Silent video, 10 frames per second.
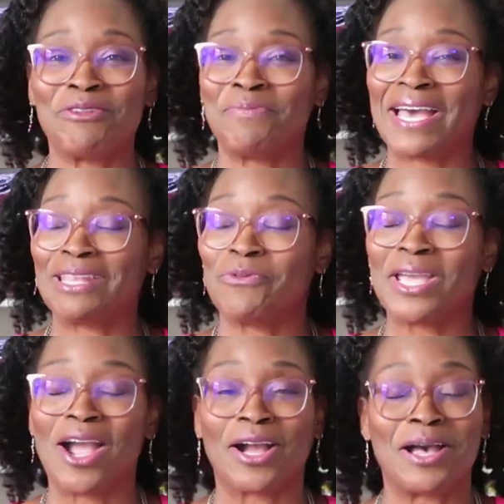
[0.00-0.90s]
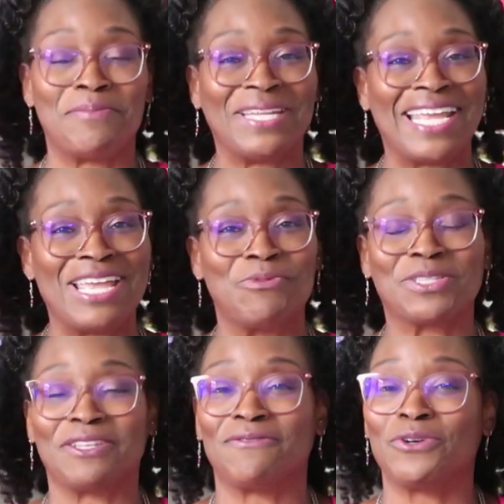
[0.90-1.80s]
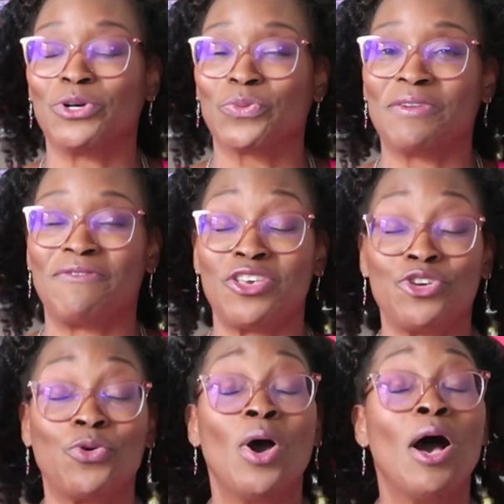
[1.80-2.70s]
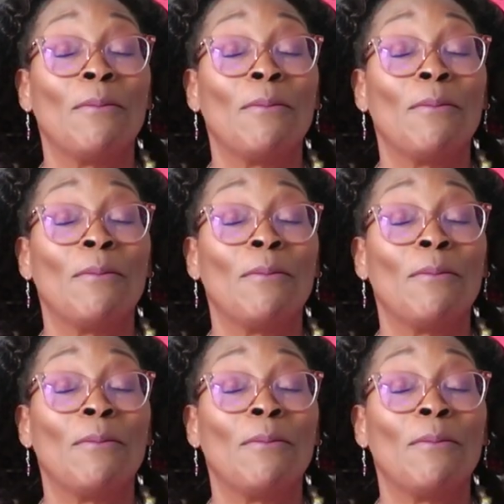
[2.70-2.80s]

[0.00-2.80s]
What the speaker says: everybody, we are coming in with the full review.